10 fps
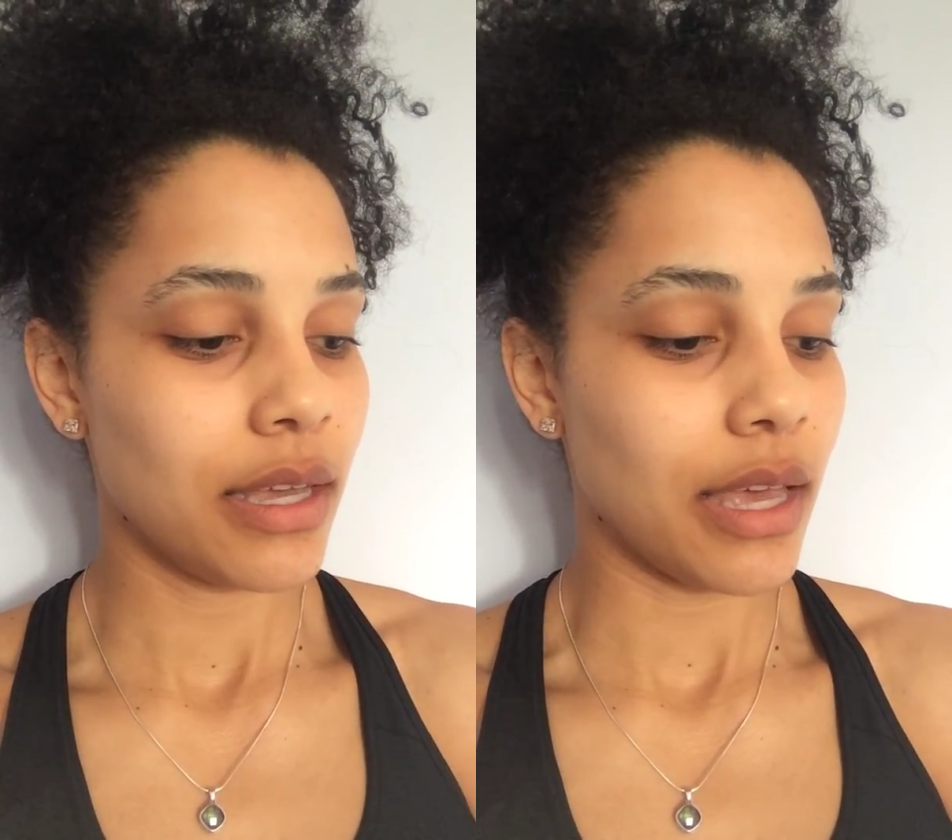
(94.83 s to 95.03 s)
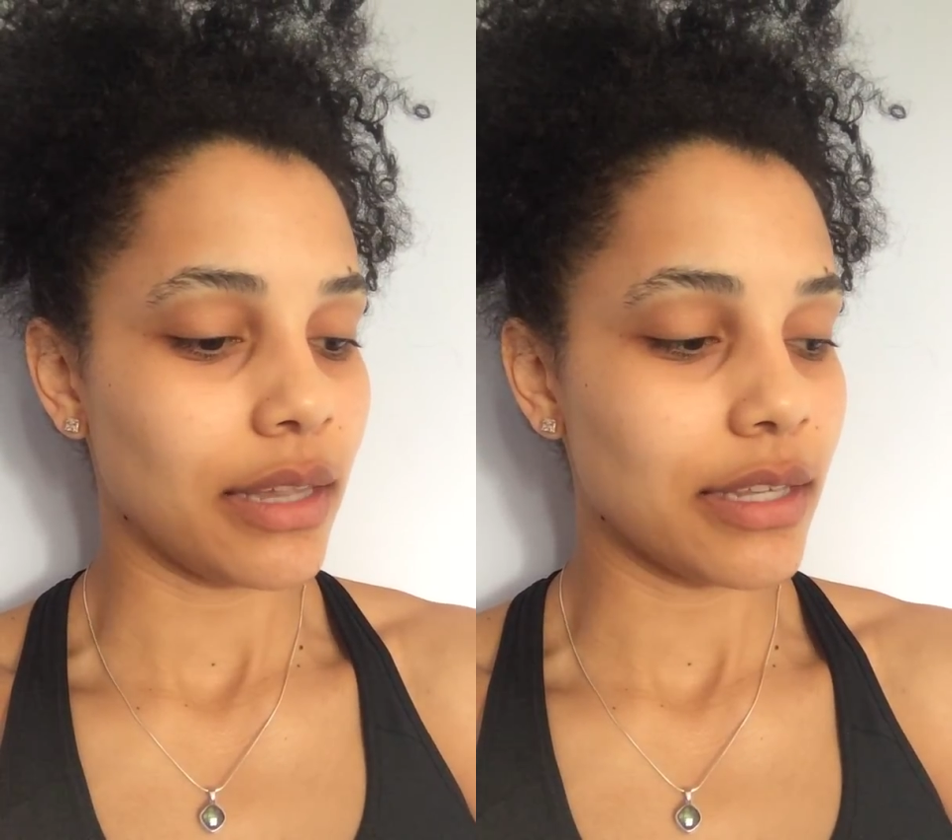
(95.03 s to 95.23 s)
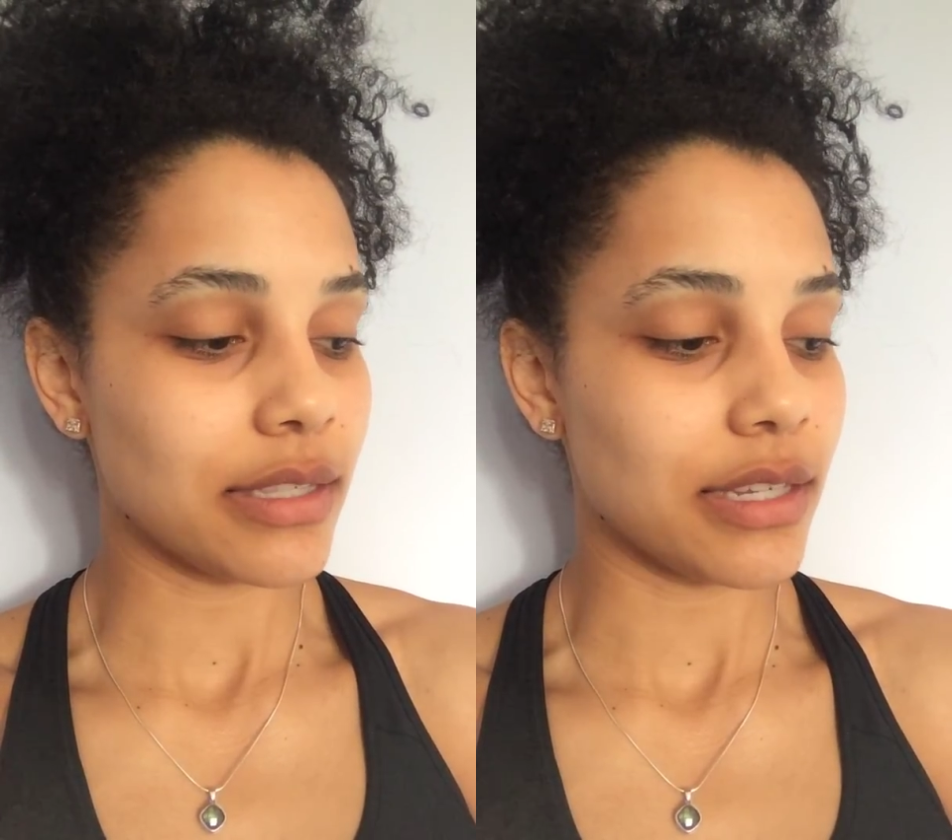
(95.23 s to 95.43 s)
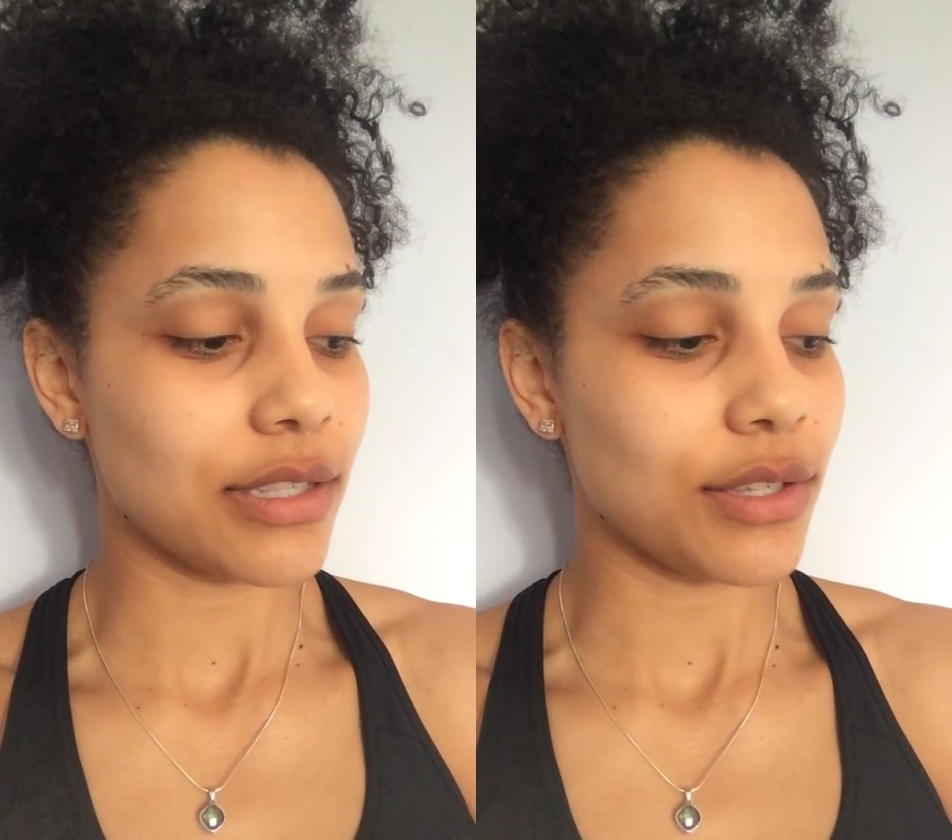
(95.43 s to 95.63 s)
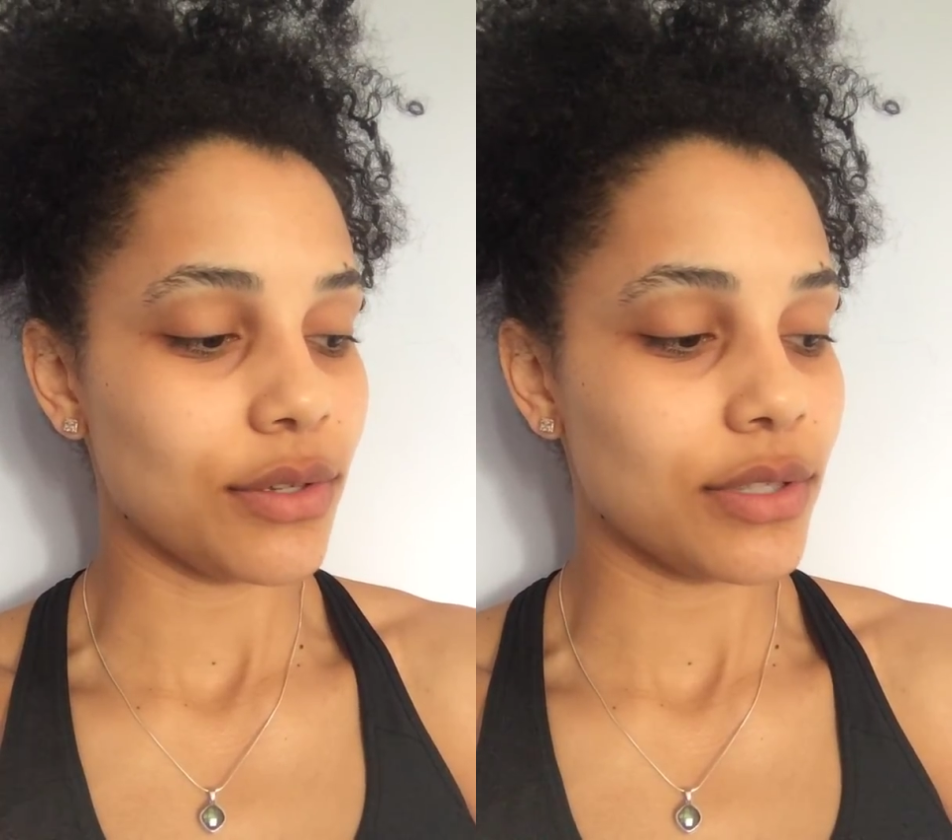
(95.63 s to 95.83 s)
and listening
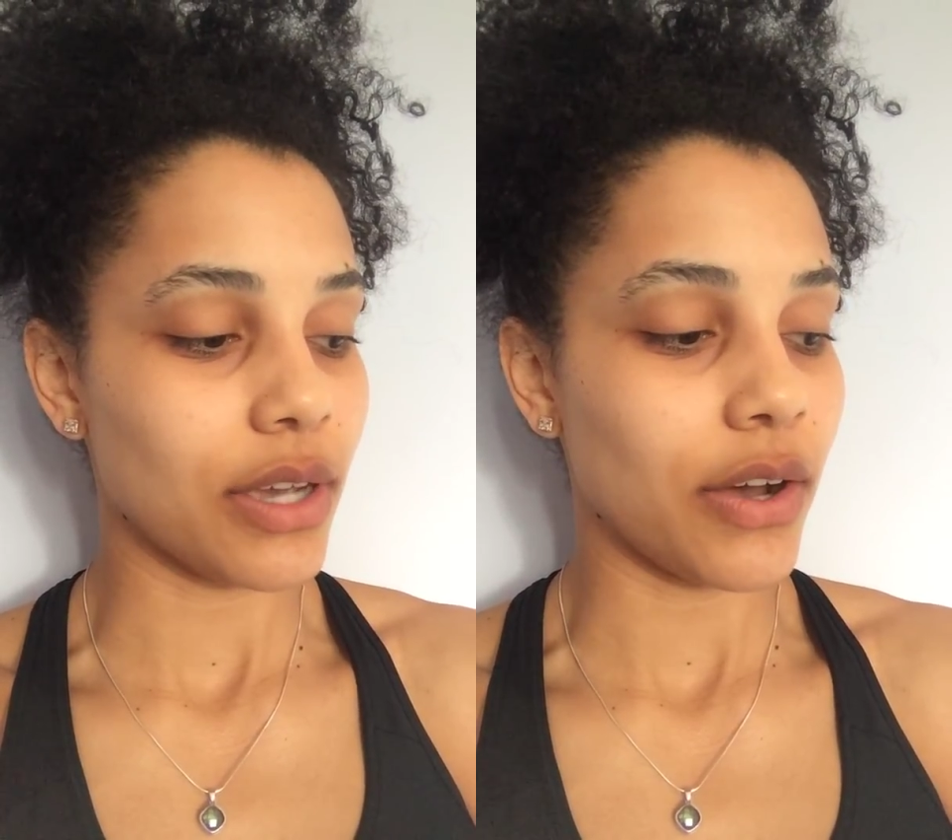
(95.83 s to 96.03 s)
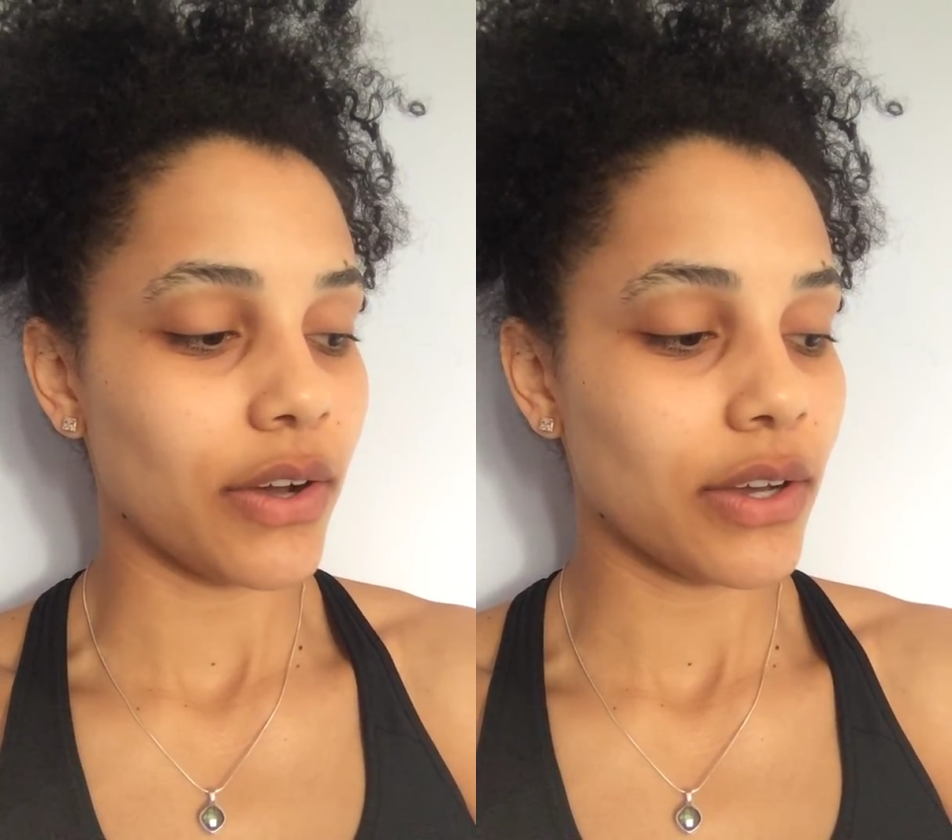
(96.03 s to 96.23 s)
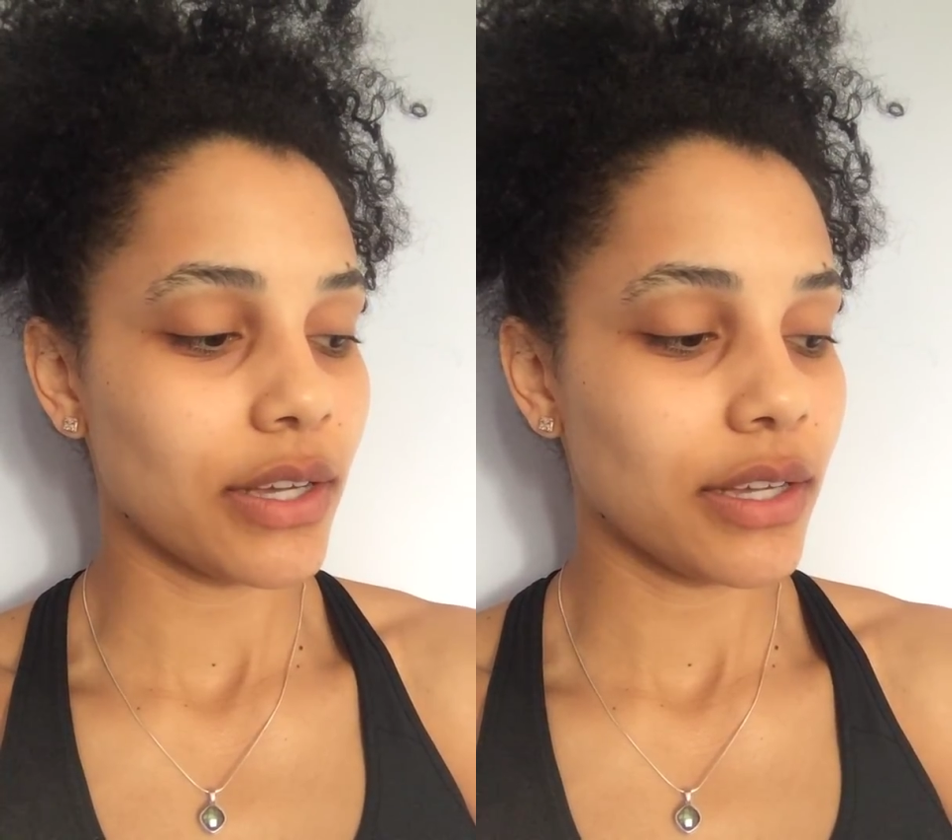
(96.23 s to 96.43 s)
to you talk.